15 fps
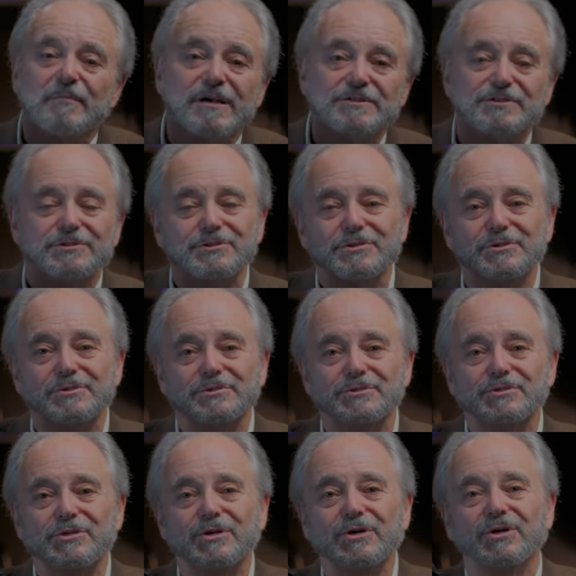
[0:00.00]

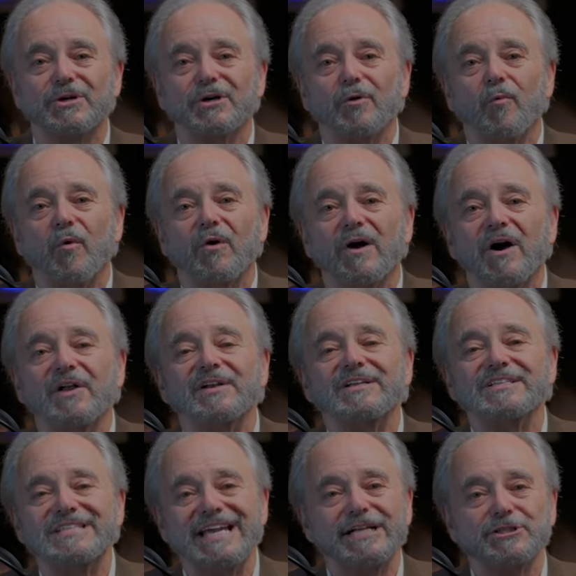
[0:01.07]
messengers were
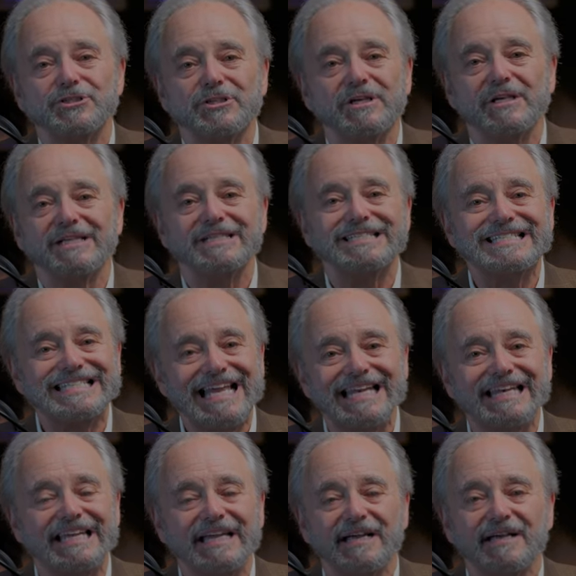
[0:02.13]
unintentionally
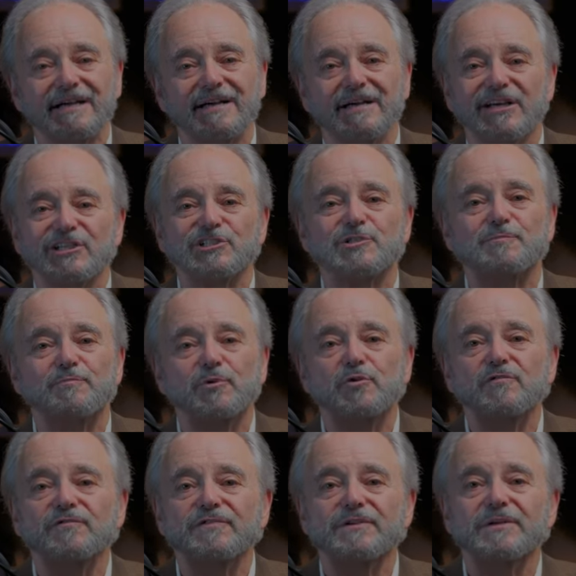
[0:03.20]
sending a
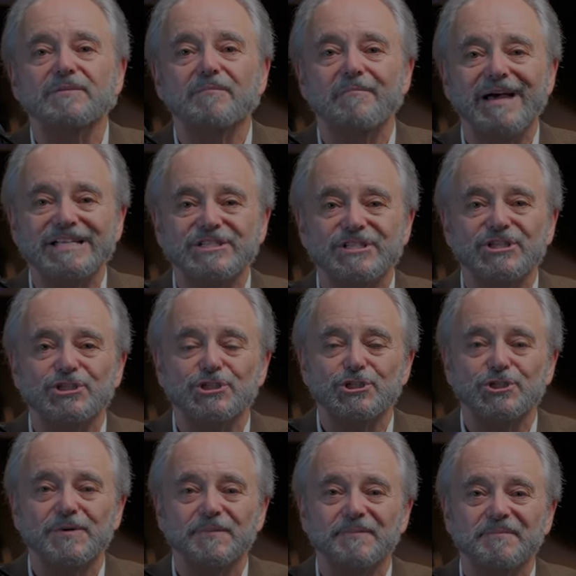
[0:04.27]
spoofed
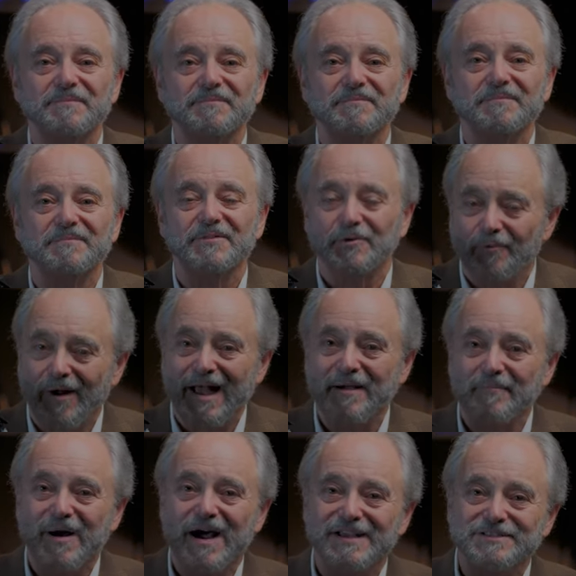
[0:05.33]
message. The
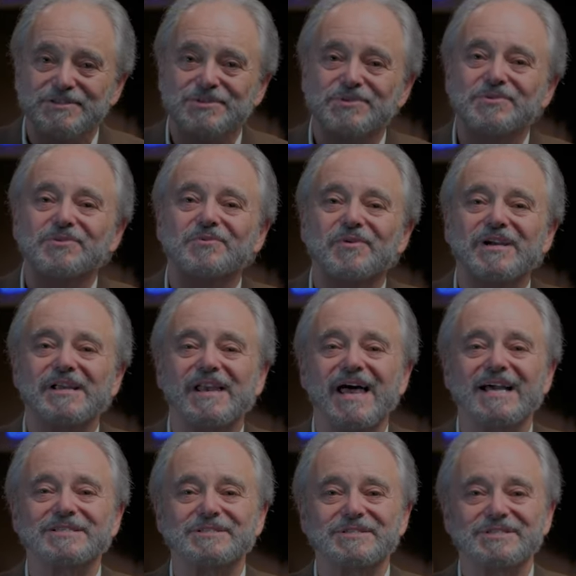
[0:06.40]
rabbis soon
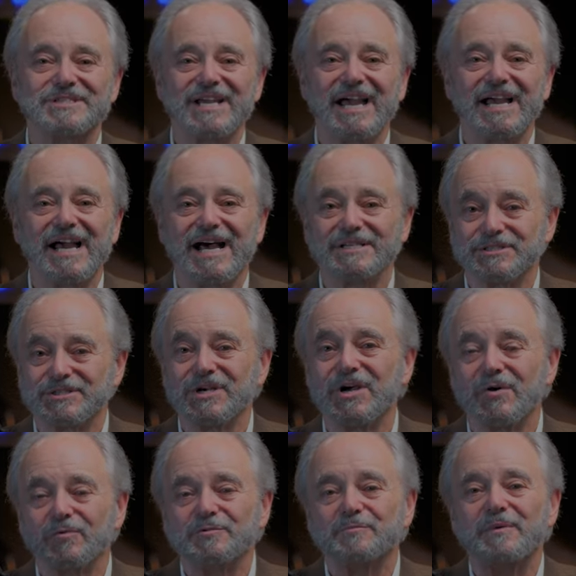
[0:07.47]
realized this chaos
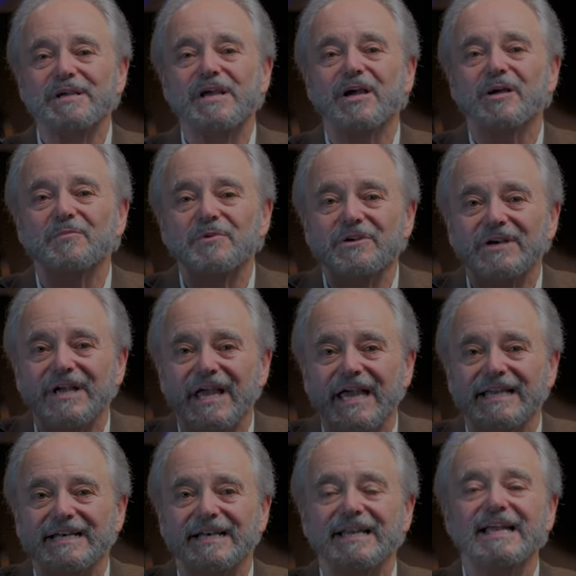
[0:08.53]
was being
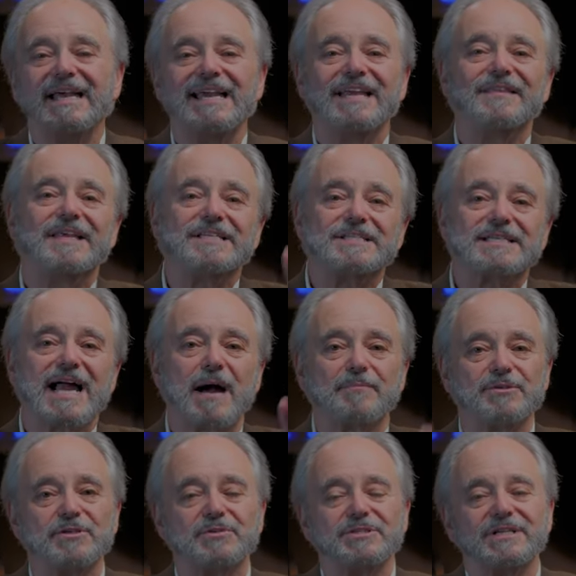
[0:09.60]
communicated, and they
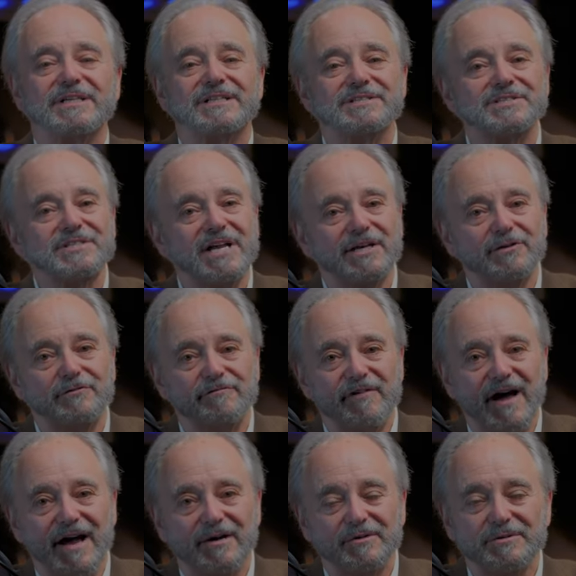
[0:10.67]
stopped using signal
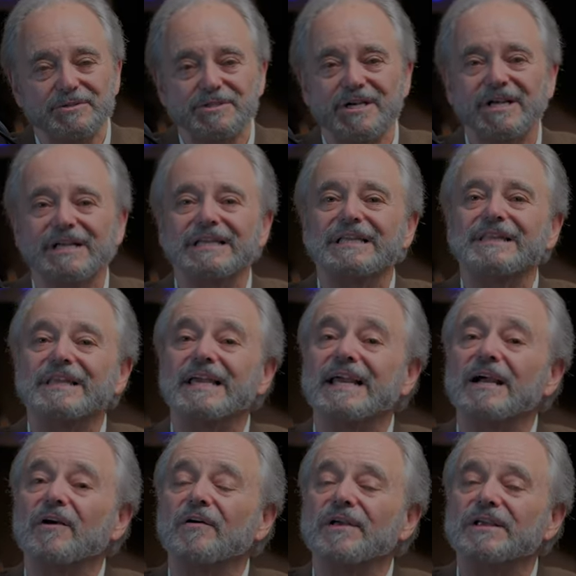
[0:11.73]
fires in the
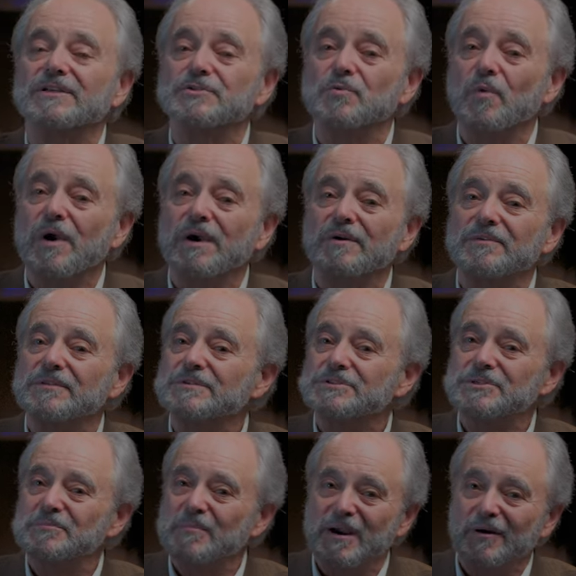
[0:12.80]
areas where the
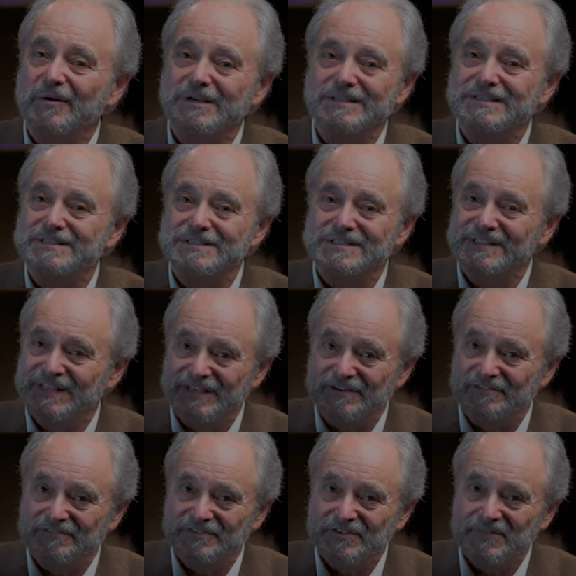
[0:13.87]
Samaritans
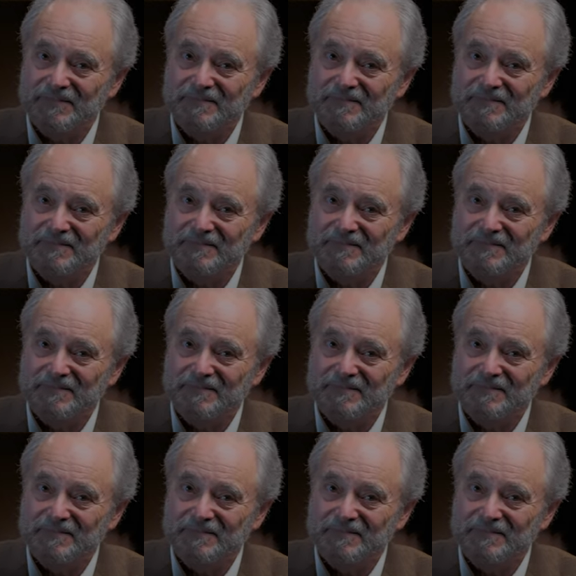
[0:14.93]
lived.